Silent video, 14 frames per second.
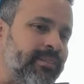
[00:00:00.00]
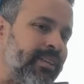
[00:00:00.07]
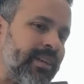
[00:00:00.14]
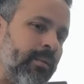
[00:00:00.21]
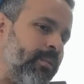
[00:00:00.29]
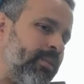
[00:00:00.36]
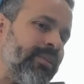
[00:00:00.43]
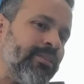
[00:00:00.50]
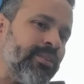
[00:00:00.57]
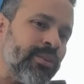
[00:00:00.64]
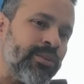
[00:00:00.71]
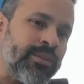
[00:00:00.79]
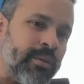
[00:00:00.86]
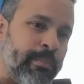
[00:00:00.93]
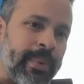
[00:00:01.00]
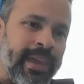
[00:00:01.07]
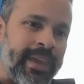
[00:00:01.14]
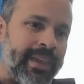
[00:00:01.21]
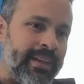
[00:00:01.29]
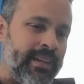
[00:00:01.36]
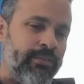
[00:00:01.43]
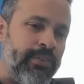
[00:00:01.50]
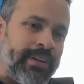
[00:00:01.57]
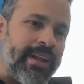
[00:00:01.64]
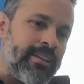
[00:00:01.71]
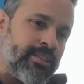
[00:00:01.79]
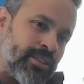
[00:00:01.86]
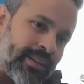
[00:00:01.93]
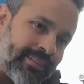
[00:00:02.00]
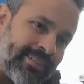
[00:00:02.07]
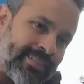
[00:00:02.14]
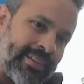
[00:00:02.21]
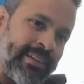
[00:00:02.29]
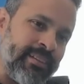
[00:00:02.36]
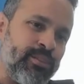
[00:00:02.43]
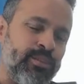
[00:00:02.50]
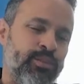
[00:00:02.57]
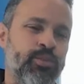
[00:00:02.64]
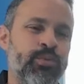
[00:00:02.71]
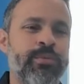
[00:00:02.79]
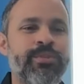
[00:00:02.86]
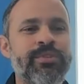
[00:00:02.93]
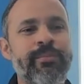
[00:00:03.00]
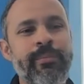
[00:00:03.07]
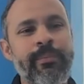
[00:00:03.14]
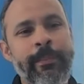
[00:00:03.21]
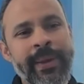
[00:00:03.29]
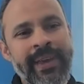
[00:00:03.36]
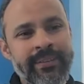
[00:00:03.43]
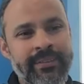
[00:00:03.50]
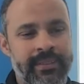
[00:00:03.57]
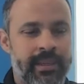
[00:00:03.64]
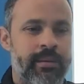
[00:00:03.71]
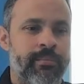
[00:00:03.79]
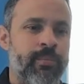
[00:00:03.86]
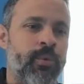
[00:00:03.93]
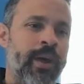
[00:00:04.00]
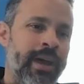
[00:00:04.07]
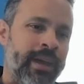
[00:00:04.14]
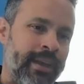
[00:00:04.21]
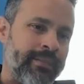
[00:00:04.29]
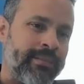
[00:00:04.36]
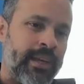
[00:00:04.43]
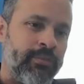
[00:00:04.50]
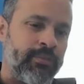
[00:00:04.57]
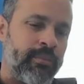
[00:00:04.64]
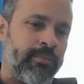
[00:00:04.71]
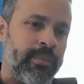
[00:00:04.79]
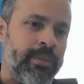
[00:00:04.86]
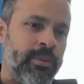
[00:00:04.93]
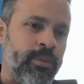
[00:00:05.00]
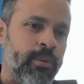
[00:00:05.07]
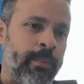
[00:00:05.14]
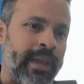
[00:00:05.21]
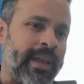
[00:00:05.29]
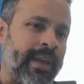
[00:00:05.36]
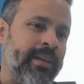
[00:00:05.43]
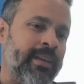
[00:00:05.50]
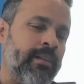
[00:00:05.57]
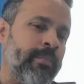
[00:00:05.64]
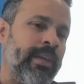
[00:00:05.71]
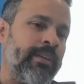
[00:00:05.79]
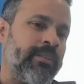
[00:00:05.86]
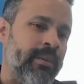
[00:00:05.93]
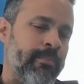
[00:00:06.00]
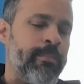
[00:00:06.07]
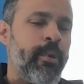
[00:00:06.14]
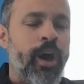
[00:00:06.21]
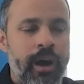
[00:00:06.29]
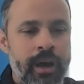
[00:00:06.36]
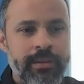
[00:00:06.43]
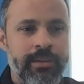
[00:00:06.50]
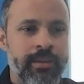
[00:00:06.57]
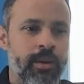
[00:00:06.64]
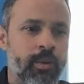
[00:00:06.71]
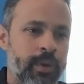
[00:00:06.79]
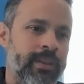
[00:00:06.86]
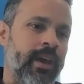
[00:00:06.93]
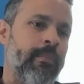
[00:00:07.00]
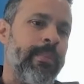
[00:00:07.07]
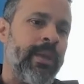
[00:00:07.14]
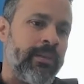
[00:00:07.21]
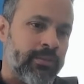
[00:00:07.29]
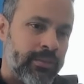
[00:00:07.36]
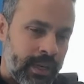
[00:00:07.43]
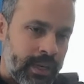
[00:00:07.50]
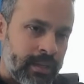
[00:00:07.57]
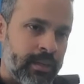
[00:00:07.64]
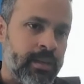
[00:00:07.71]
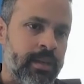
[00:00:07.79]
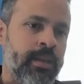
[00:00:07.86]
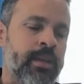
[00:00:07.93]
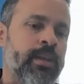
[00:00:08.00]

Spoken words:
a lot of times it doesn't make any financial sense to mix them, right? Aside from mechanical mixing. But with that being said,